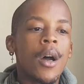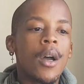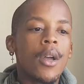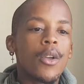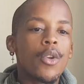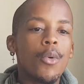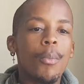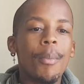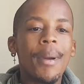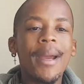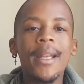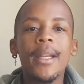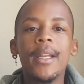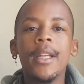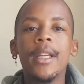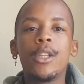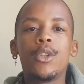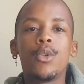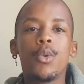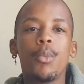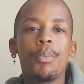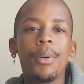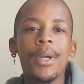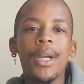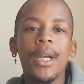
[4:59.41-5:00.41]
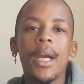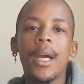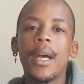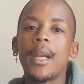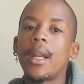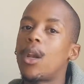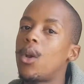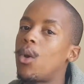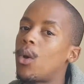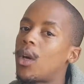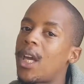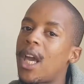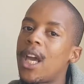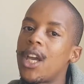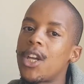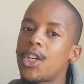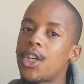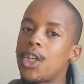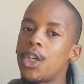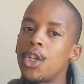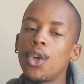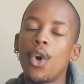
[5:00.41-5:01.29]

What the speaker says: you may need to be at a location,